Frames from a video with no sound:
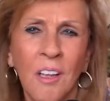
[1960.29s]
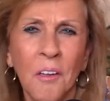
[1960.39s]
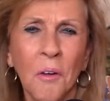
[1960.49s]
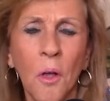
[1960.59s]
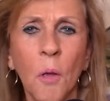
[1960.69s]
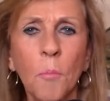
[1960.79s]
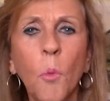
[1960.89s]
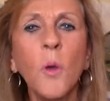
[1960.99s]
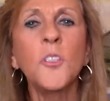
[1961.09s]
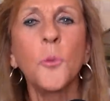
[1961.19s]
you know,
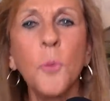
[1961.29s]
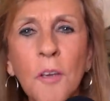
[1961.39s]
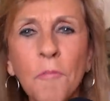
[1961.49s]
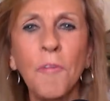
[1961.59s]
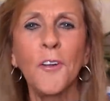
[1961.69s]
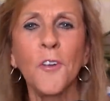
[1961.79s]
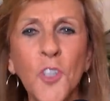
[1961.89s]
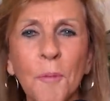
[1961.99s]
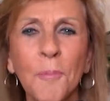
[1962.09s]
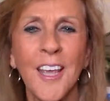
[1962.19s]
but once we
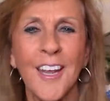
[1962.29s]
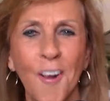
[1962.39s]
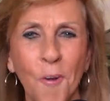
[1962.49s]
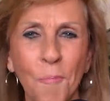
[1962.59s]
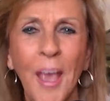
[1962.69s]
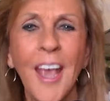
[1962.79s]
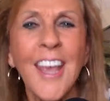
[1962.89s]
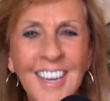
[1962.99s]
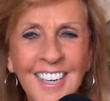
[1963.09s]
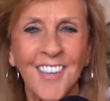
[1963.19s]
fellowship in our
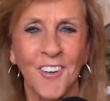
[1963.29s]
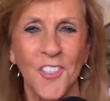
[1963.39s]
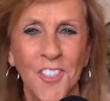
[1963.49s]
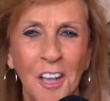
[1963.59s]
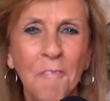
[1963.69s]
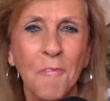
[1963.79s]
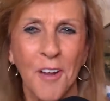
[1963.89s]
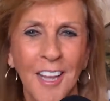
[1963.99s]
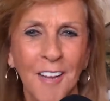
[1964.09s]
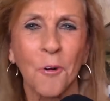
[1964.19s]
pain and our
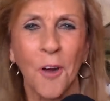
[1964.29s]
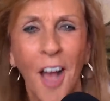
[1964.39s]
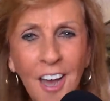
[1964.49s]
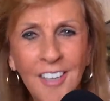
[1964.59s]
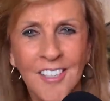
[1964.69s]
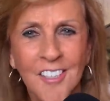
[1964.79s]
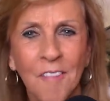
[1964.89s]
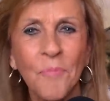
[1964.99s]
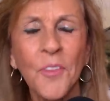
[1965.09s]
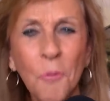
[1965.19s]
suffering and we're
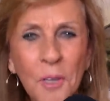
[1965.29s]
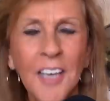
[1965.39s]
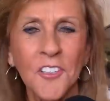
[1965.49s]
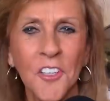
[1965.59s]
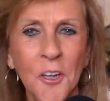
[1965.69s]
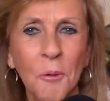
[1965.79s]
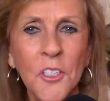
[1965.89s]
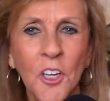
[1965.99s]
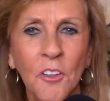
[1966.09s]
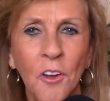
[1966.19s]
honest, we get to know
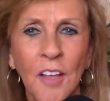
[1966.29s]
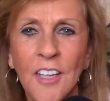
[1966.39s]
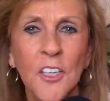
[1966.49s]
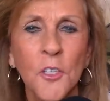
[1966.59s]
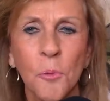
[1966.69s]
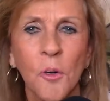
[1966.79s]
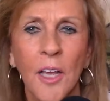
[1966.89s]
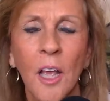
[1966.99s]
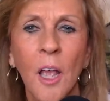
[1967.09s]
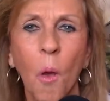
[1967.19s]
each other. And then it's more
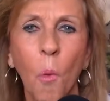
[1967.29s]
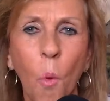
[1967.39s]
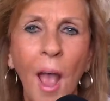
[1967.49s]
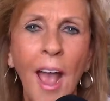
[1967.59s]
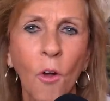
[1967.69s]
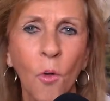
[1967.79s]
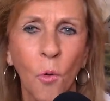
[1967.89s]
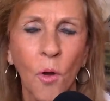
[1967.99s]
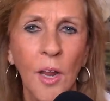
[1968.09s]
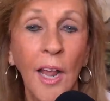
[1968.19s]
like, wow,
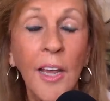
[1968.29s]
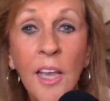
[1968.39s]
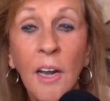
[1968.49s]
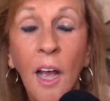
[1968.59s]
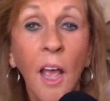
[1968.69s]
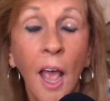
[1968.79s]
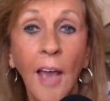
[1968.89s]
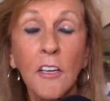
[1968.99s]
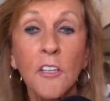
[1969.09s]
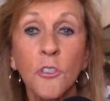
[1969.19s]
Korie, I can't,
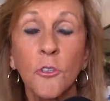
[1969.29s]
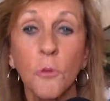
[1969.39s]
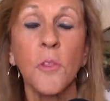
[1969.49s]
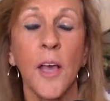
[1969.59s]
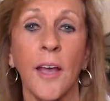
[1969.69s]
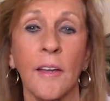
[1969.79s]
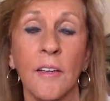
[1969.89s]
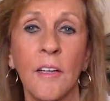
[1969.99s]
how did you do that?